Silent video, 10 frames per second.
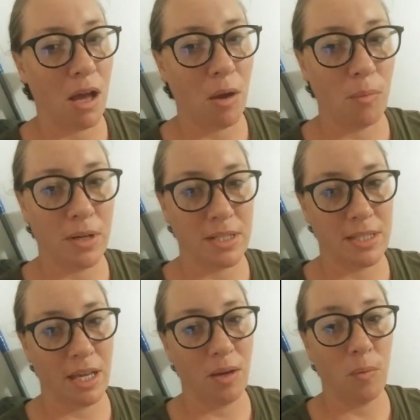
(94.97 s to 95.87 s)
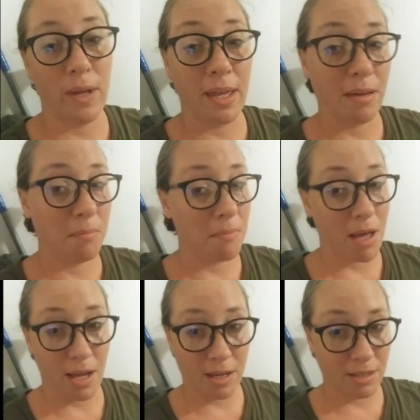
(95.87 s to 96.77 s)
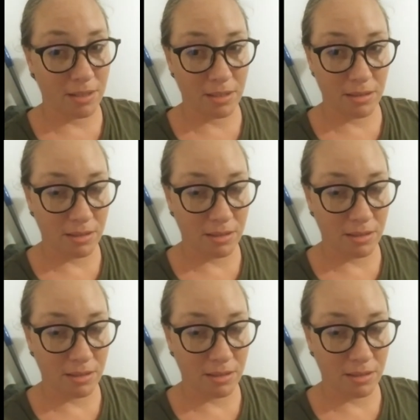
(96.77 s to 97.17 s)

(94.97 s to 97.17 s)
I want to say, a weak mind.